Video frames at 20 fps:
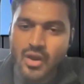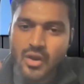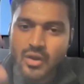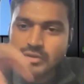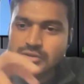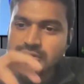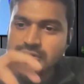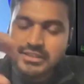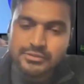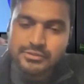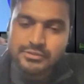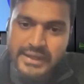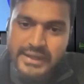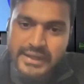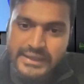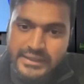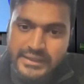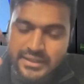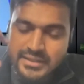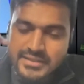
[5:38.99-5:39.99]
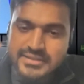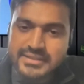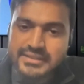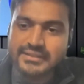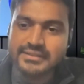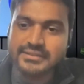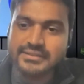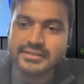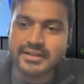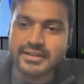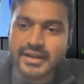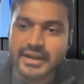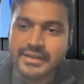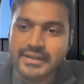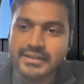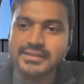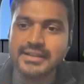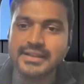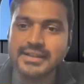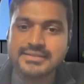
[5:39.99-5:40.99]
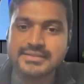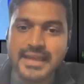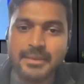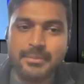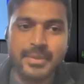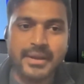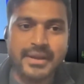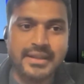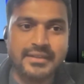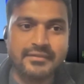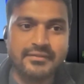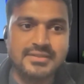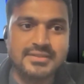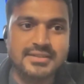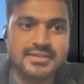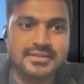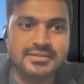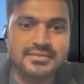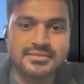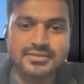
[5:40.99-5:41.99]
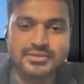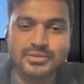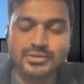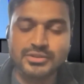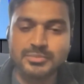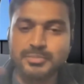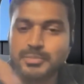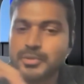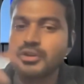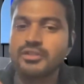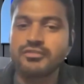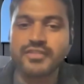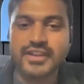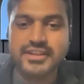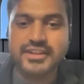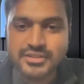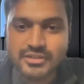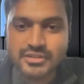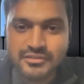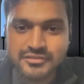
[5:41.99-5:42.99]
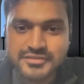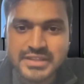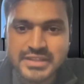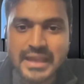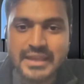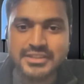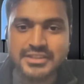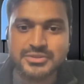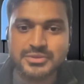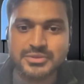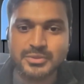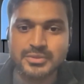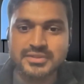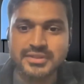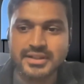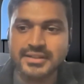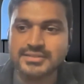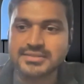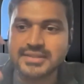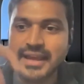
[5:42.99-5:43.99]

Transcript: Also, there's one interesting trend that's happening, which is the proliferation of SaaS tools, right?